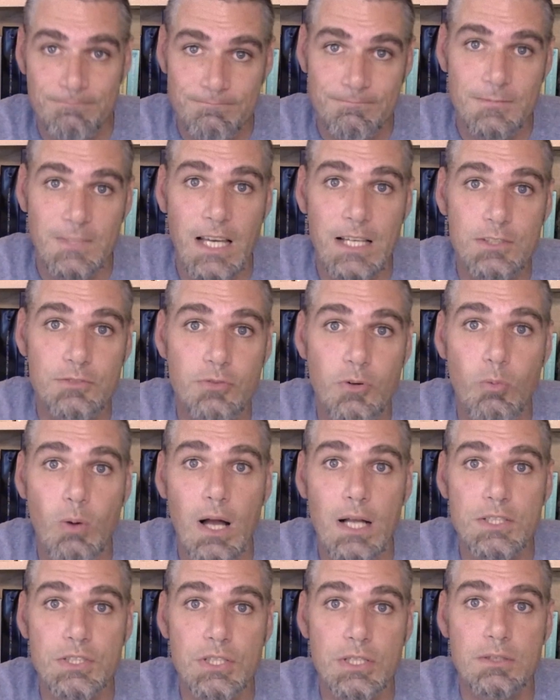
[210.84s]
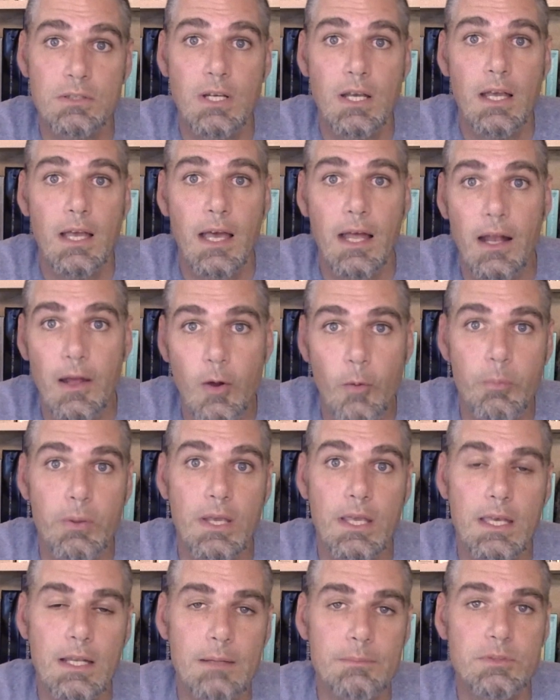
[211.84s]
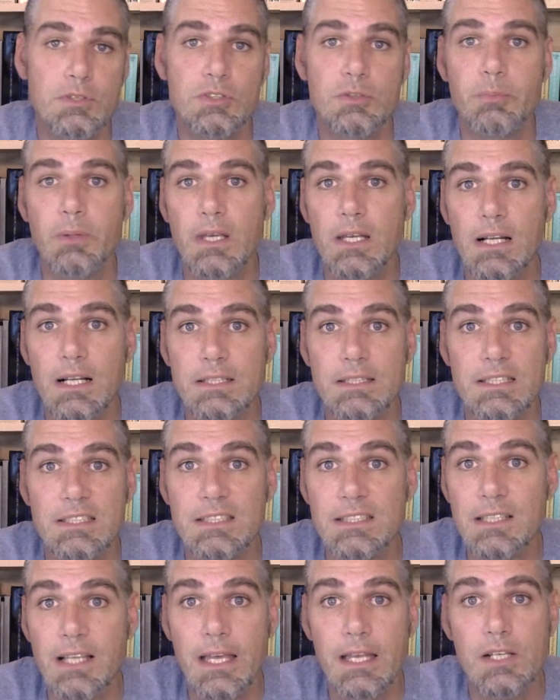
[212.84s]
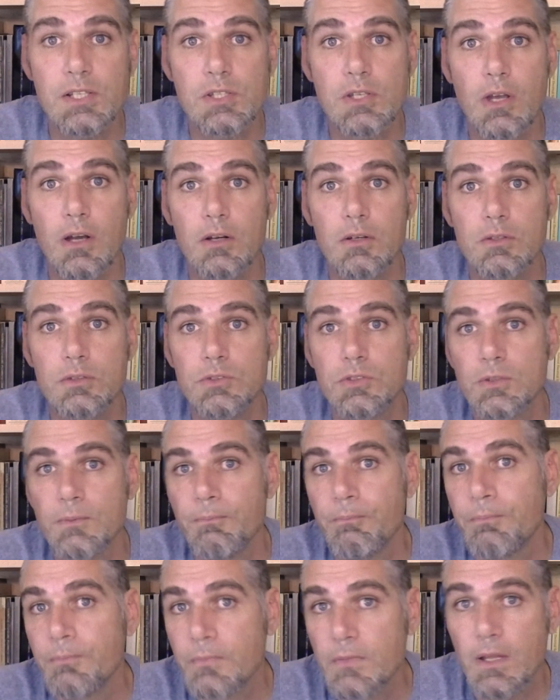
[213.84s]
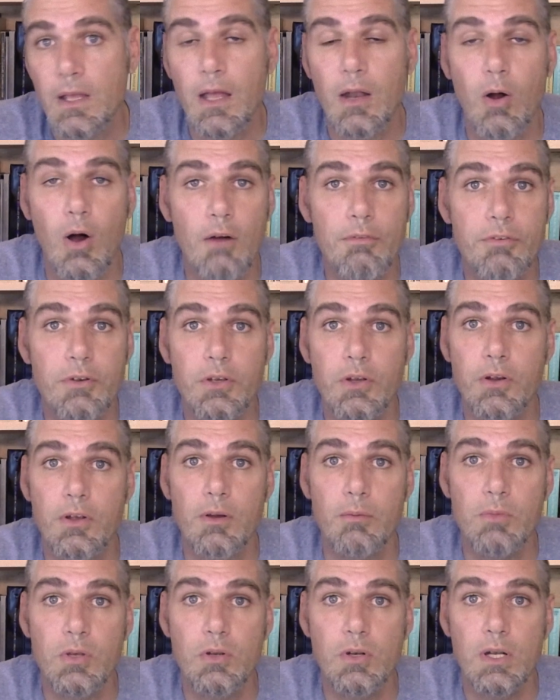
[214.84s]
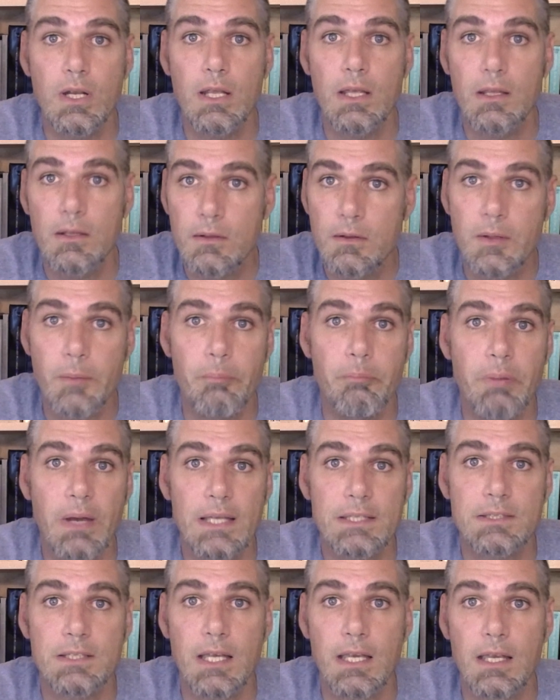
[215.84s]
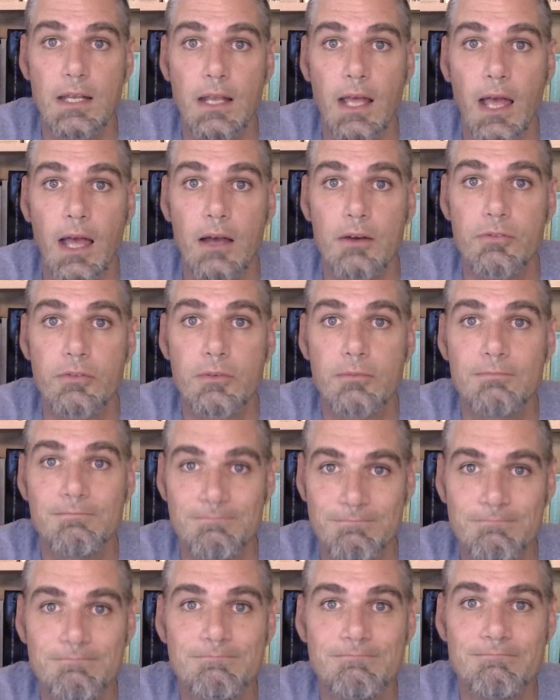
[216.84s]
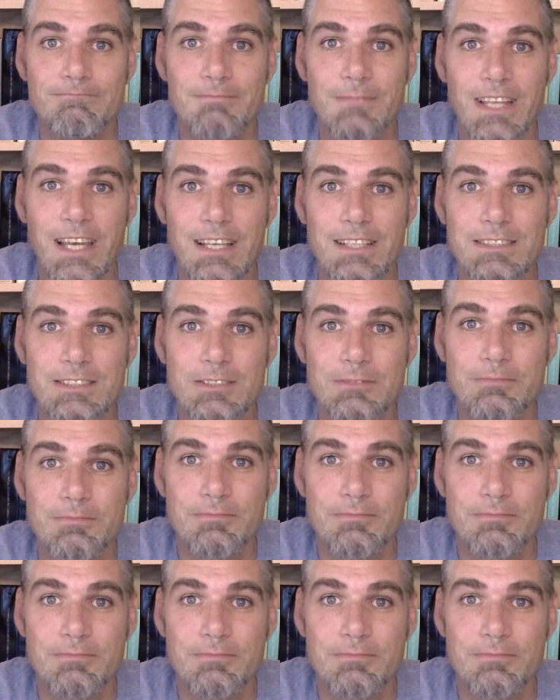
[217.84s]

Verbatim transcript: Thanks for watching, and I hope you get up to speed on these latest codes and offer your community the best they can have. Thanks.